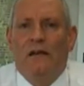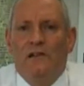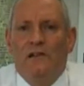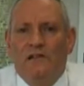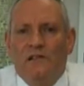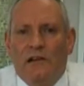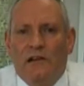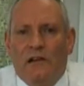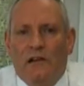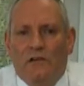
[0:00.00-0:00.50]

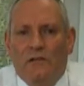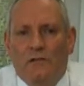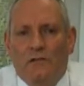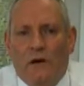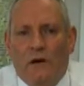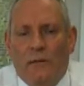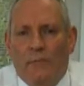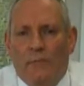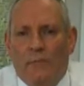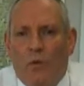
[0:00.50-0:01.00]
So
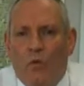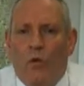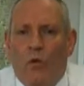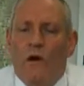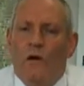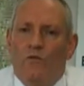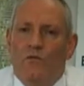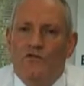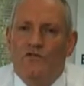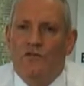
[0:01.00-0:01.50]

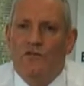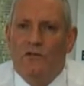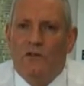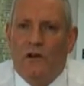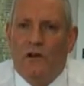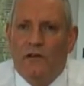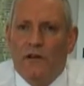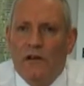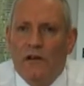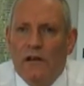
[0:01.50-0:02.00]
why would you
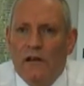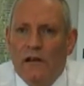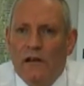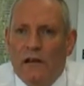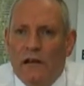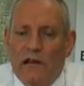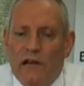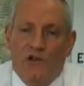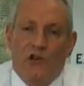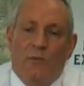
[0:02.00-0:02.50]
not
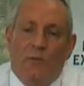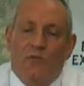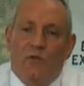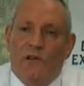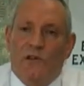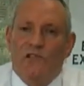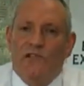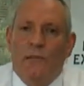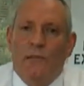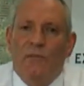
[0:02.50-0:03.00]
adopt
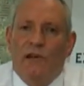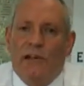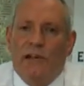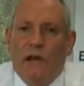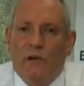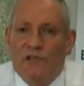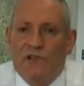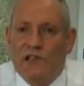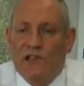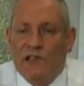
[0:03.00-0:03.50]
what somebody
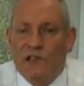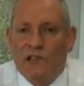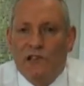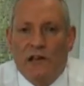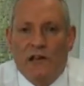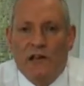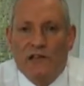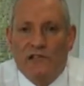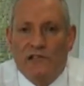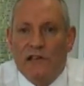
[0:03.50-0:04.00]
else
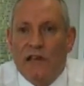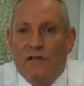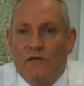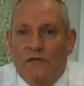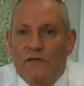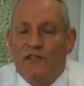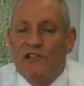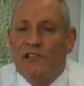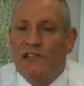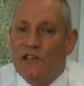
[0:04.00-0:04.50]
has done
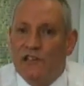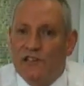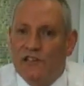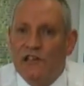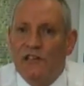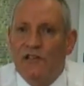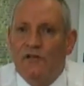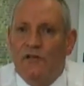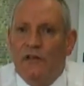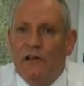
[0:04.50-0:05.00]
very
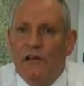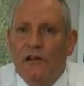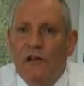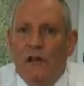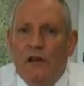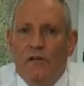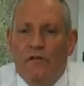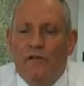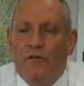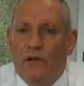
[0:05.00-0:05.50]
successfully
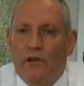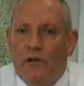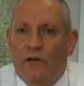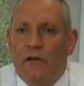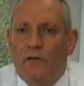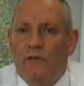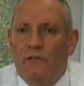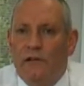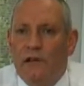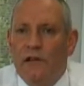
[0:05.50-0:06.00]
for your
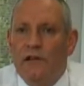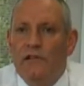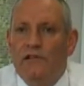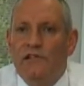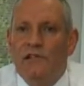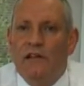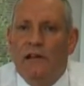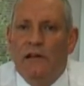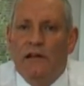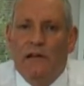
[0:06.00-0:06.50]
own
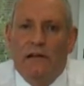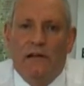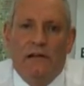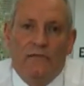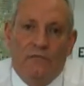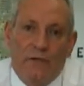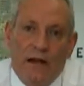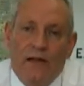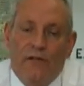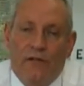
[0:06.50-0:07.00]
needs
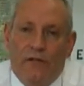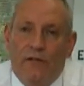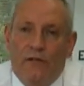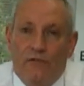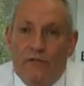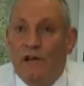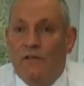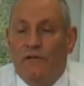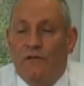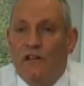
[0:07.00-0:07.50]
rather
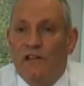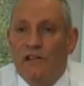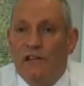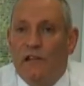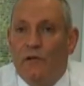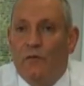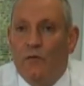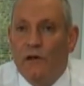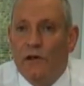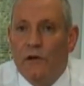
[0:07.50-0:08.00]
than
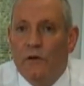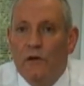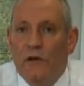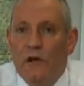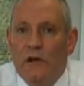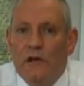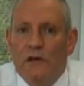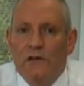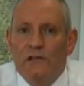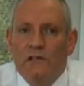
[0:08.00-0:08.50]
reinventing the wheel?
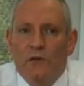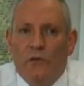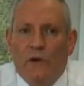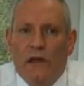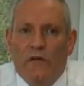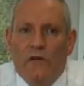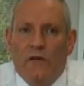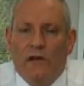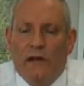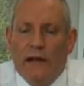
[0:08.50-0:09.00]
So we
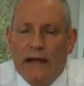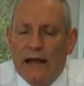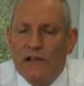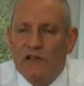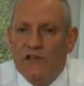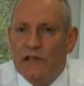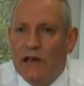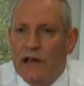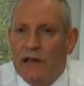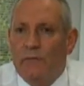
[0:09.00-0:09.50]
have a
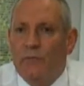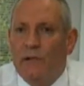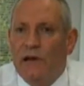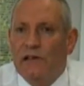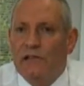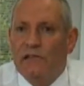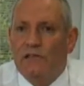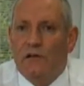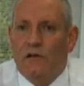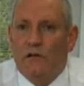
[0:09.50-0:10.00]
large
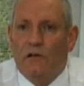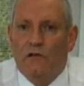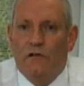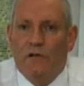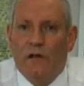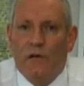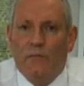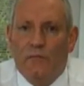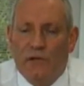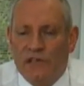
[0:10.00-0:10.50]
database of
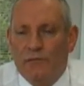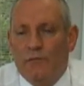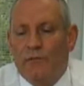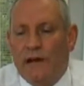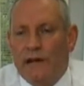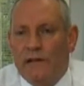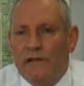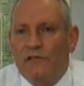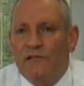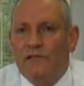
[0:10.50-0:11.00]
best
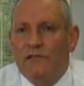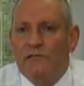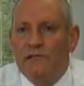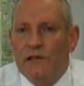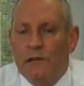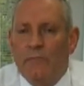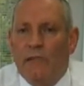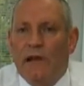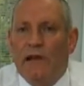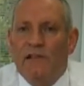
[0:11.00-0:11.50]
practice
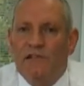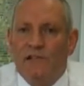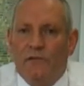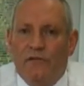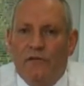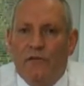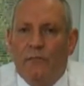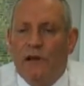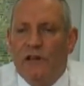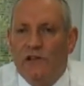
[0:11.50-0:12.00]
templates,
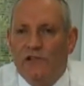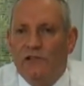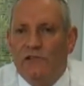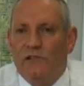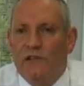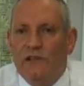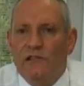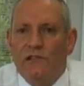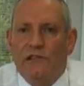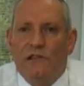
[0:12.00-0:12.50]

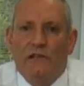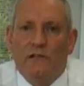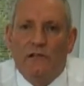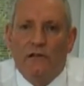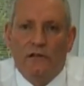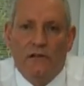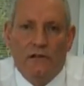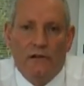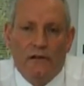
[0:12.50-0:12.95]
information, etc.